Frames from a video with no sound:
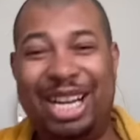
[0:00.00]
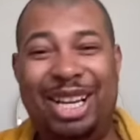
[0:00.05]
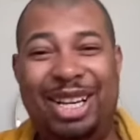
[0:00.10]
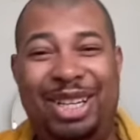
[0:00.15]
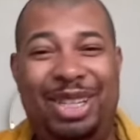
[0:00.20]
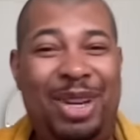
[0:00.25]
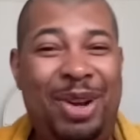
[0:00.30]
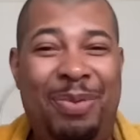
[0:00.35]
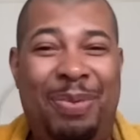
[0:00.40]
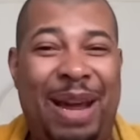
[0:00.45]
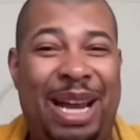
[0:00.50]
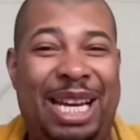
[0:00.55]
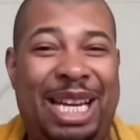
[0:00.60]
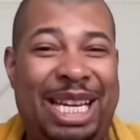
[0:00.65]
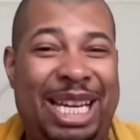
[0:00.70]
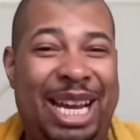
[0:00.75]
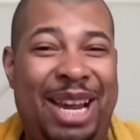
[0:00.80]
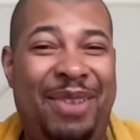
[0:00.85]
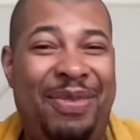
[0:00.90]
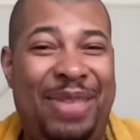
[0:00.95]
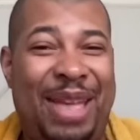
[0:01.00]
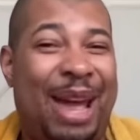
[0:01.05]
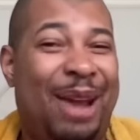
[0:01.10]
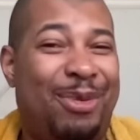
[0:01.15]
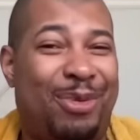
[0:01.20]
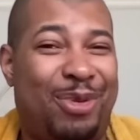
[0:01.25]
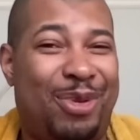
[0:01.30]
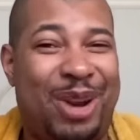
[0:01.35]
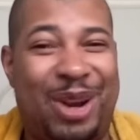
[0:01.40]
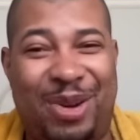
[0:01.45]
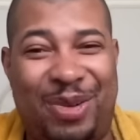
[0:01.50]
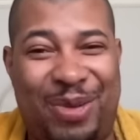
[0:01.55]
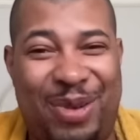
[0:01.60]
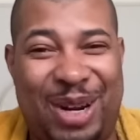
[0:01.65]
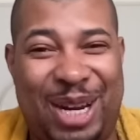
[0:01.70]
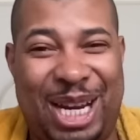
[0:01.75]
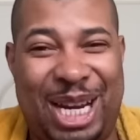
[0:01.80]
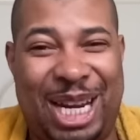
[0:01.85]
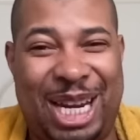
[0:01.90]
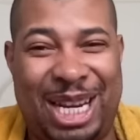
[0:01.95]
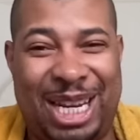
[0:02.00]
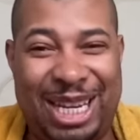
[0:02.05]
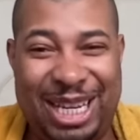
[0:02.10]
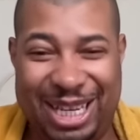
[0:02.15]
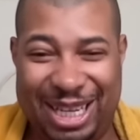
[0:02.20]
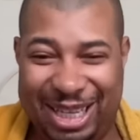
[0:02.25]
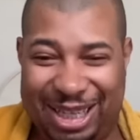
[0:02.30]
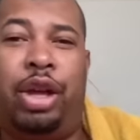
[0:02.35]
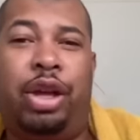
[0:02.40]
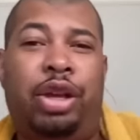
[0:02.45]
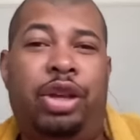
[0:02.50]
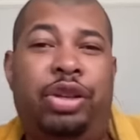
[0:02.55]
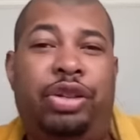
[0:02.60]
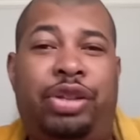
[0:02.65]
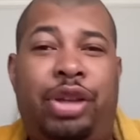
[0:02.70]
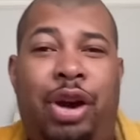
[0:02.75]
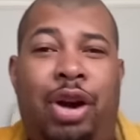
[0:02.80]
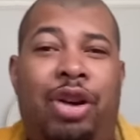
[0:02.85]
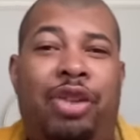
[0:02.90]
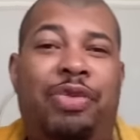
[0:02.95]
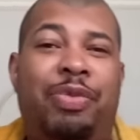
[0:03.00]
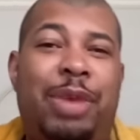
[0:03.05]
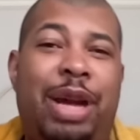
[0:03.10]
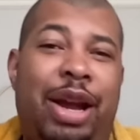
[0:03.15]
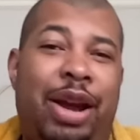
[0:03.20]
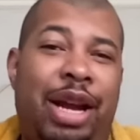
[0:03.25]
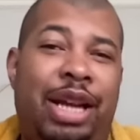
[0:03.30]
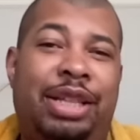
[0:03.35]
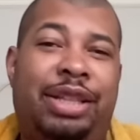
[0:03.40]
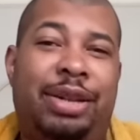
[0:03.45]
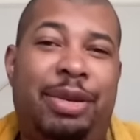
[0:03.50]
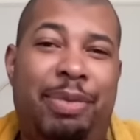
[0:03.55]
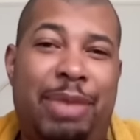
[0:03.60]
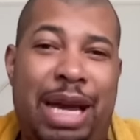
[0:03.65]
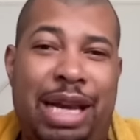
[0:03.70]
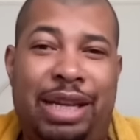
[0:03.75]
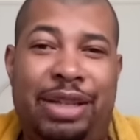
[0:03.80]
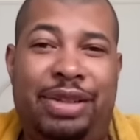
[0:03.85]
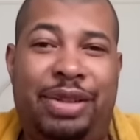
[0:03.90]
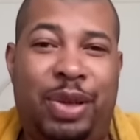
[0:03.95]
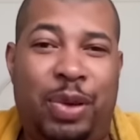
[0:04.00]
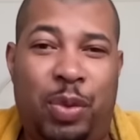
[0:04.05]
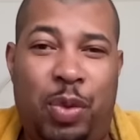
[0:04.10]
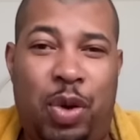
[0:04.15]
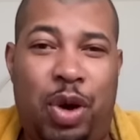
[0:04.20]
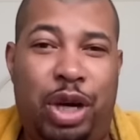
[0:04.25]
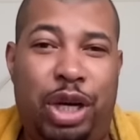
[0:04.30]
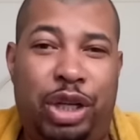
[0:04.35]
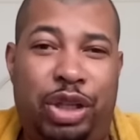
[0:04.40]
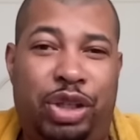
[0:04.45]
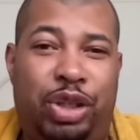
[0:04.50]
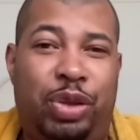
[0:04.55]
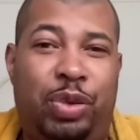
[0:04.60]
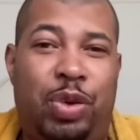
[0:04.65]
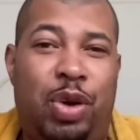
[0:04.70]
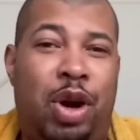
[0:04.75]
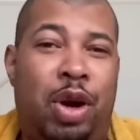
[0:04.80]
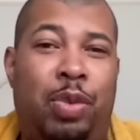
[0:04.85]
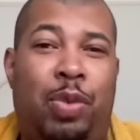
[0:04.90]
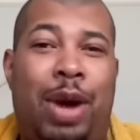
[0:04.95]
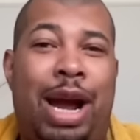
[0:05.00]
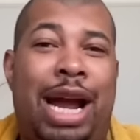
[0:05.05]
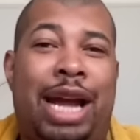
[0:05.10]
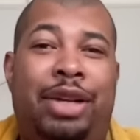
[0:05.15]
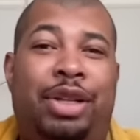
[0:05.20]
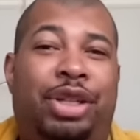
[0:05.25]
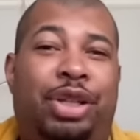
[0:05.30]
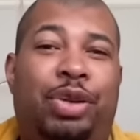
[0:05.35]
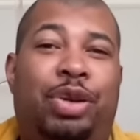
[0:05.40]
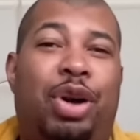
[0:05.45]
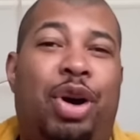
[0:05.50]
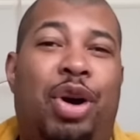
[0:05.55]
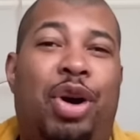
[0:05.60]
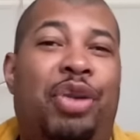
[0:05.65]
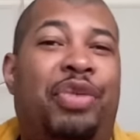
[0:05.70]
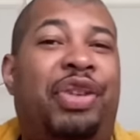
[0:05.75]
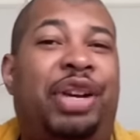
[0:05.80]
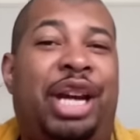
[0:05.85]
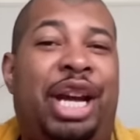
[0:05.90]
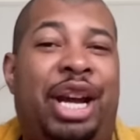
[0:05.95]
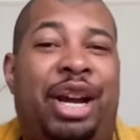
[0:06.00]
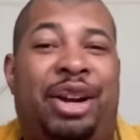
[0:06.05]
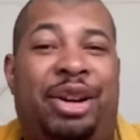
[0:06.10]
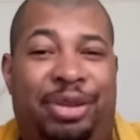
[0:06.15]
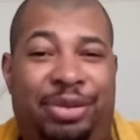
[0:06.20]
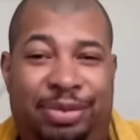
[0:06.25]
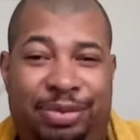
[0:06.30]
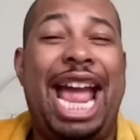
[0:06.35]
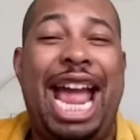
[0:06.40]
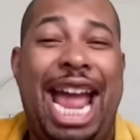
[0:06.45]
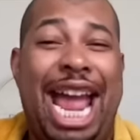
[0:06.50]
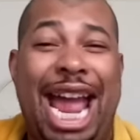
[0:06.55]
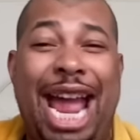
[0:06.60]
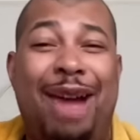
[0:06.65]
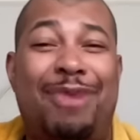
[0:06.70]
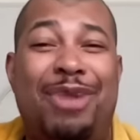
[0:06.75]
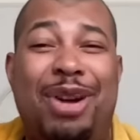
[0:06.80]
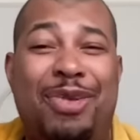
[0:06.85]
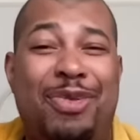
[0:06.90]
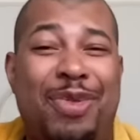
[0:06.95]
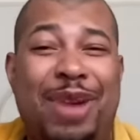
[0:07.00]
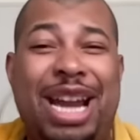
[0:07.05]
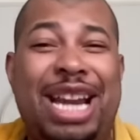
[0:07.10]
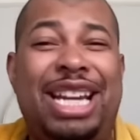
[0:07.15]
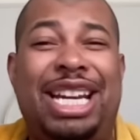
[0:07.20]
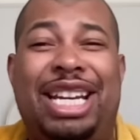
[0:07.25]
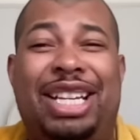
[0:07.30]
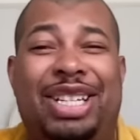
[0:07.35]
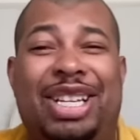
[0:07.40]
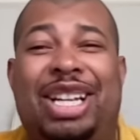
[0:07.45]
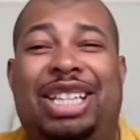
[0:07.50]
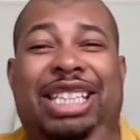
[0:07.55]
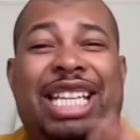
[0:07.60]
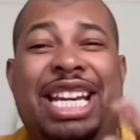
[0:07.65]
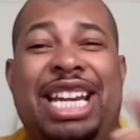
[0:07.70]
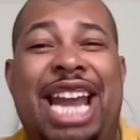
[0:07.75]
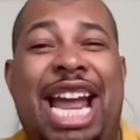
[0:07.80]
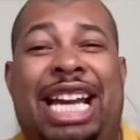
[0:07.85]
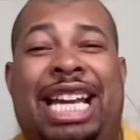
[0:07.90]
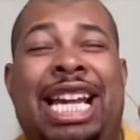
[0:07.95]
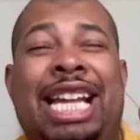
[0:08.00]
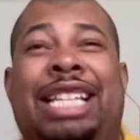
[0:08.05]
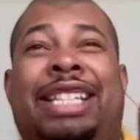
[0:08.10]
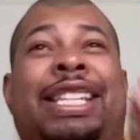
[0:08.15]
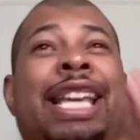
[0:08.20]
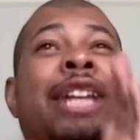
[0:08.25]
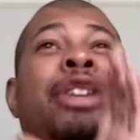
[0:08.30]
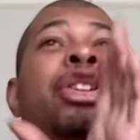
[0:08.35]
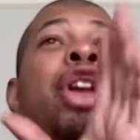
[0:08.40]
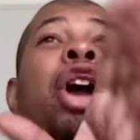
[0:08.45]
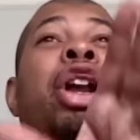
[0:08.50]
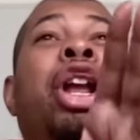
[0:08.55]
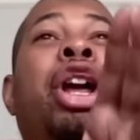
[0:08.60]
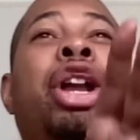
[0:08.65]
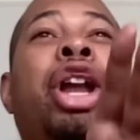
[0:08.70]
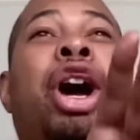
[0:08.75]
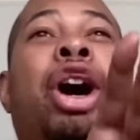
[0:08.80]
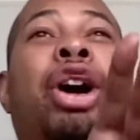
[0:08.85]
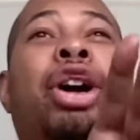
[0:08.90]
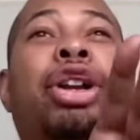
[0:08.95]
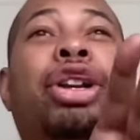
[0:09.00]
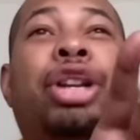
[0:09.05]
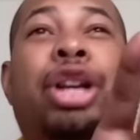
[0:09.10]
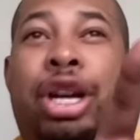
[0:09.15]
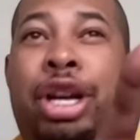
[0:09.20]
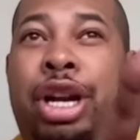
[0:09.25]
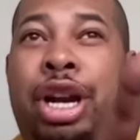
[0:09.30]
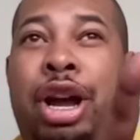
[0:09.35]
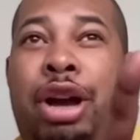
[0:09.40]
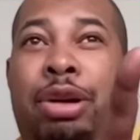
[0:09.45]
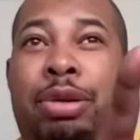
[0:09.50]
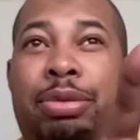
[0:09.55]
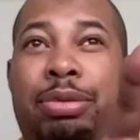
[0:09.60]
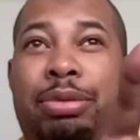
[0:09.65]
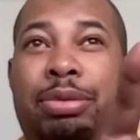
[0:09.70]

You better give that rent a read. So if Married to Medicine wanted you on, why don't you go over there? And when Wendy looked at NECA and said, no, no, no, no, no, no.